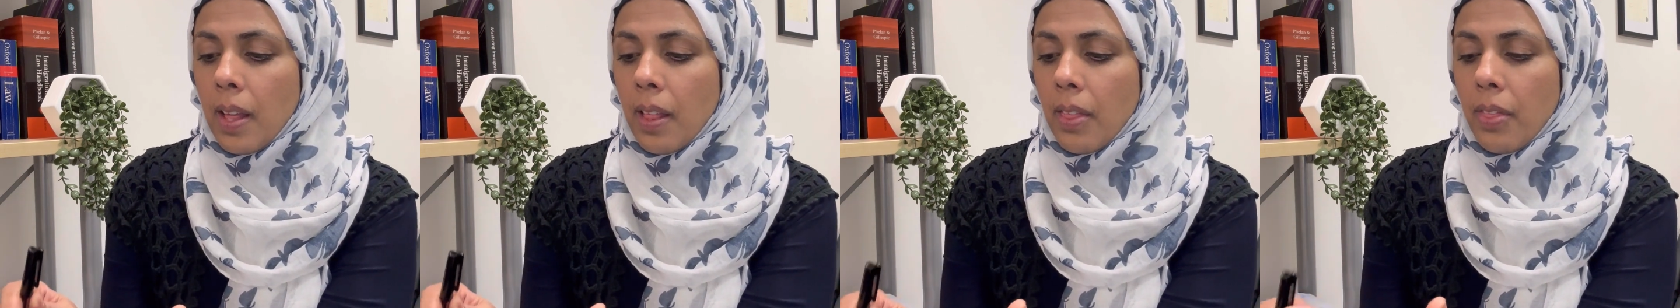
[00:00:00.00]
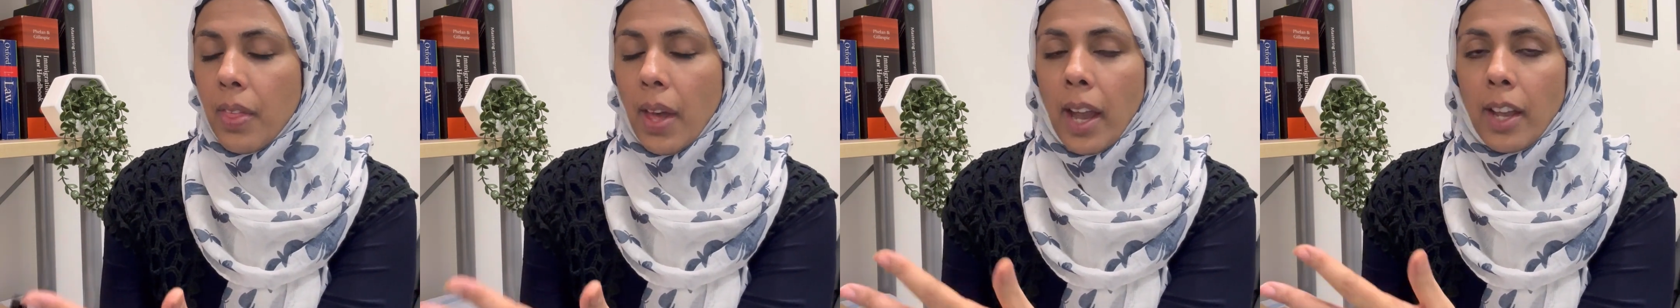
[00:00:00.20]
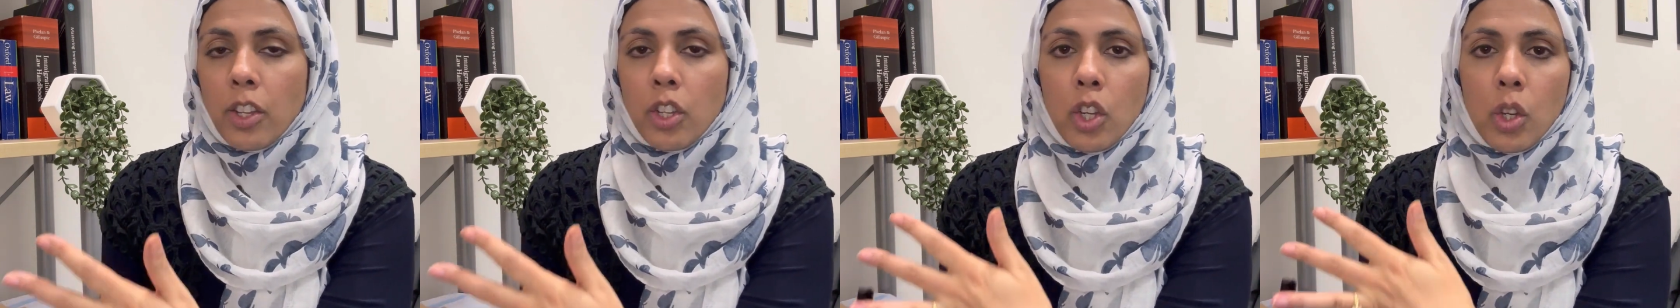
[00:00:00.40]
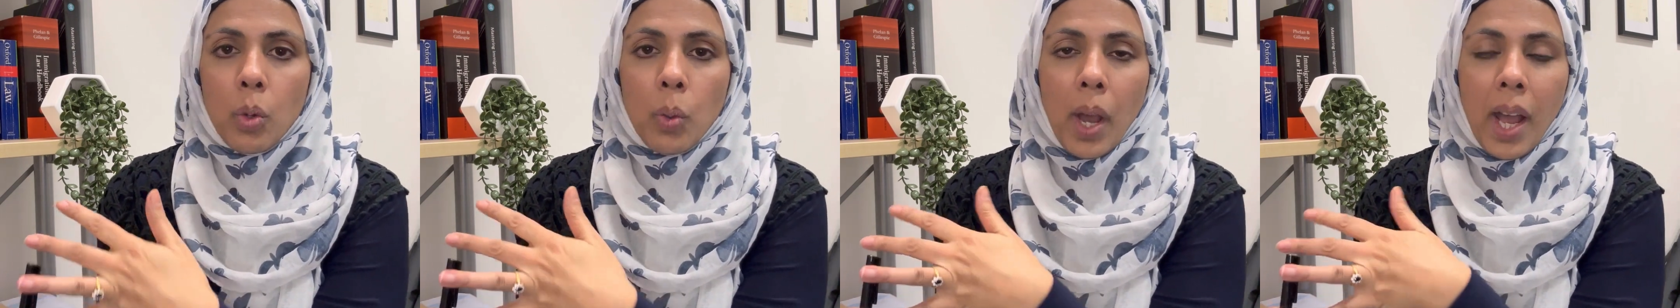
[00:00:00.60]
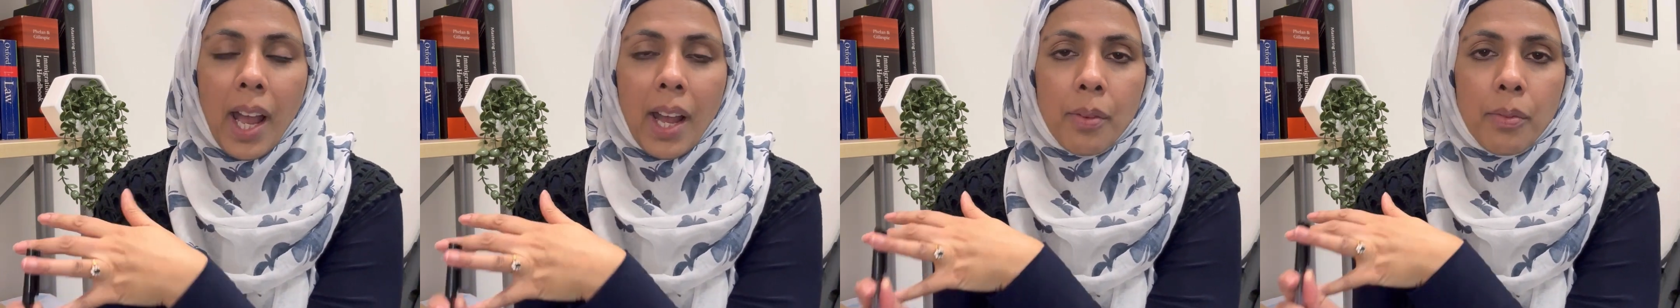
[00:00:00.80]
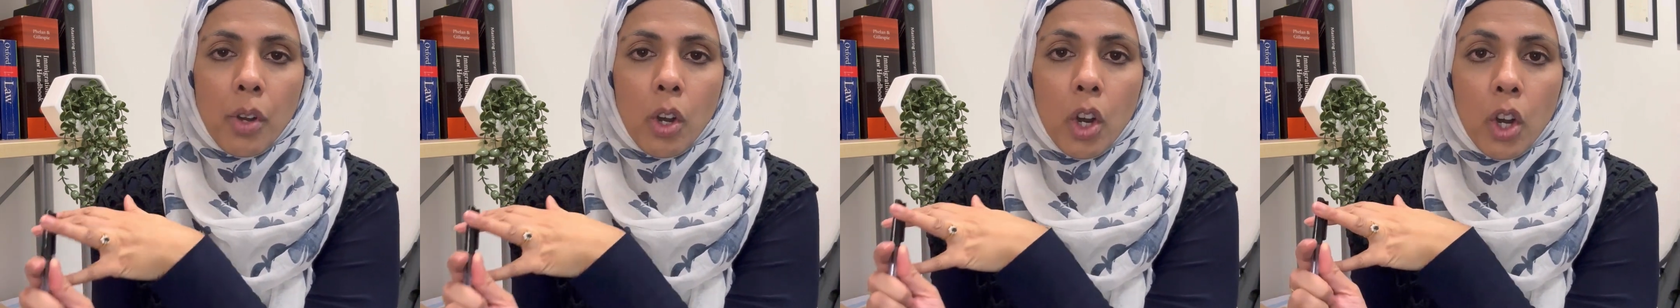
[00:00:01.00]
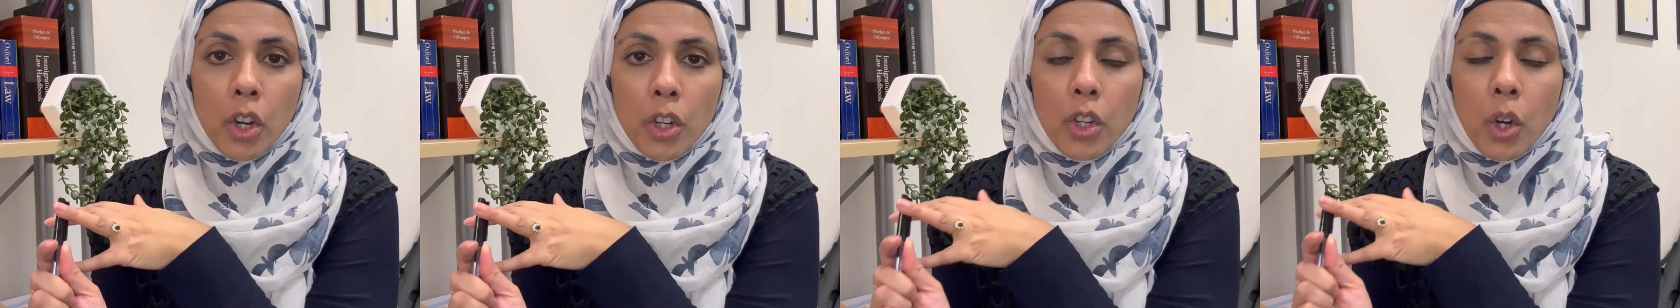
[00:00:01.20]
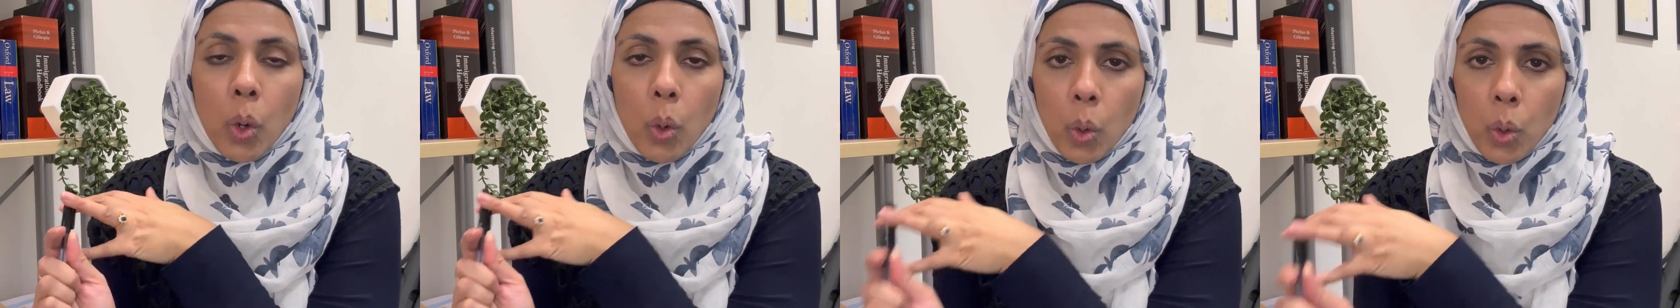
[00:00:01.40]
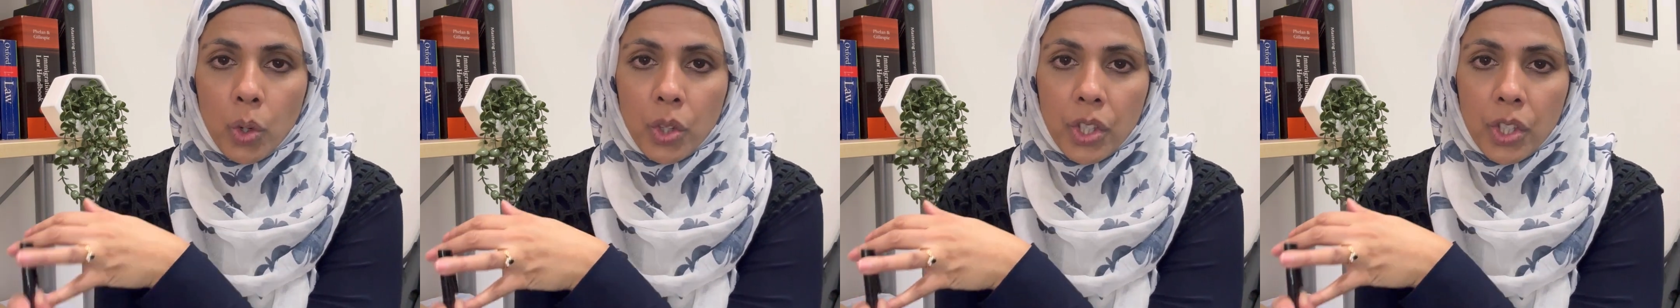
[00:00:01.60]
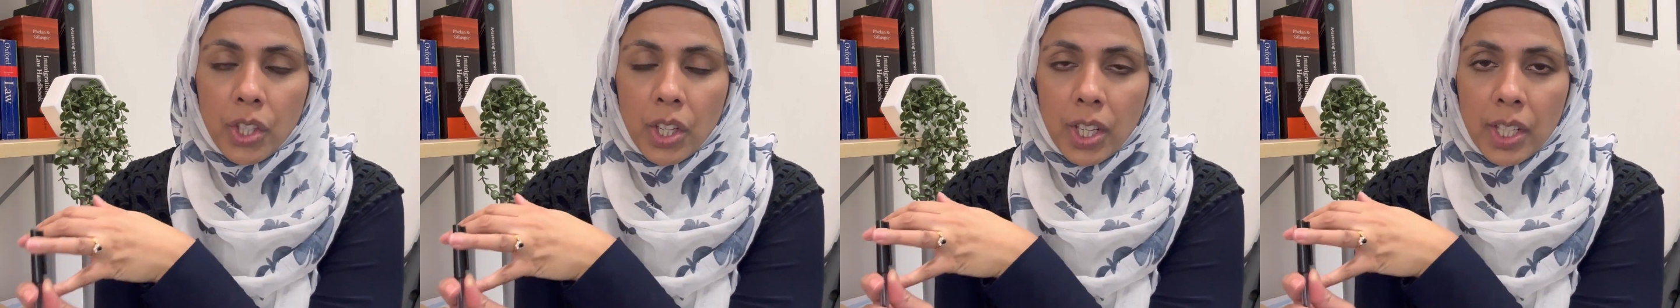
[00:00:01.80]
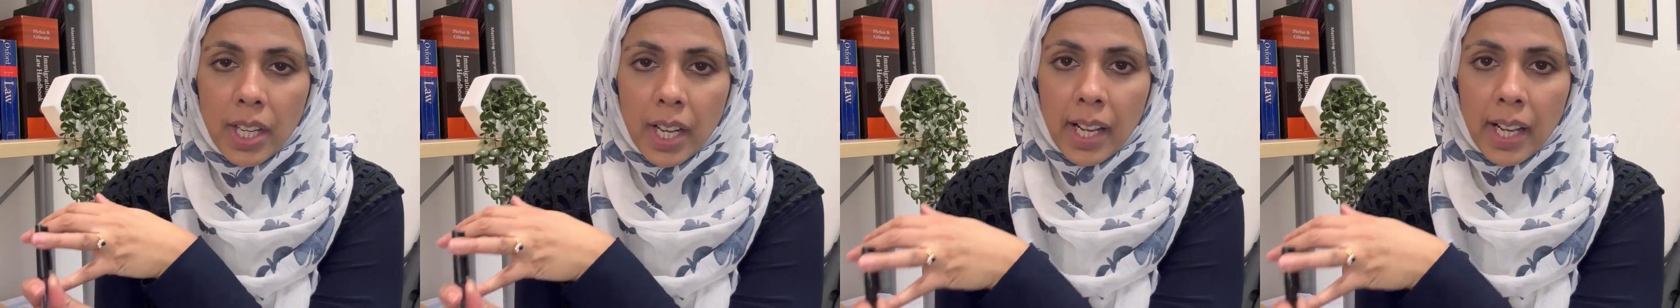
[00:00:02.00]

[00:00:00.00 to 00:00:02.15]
that you have unaudited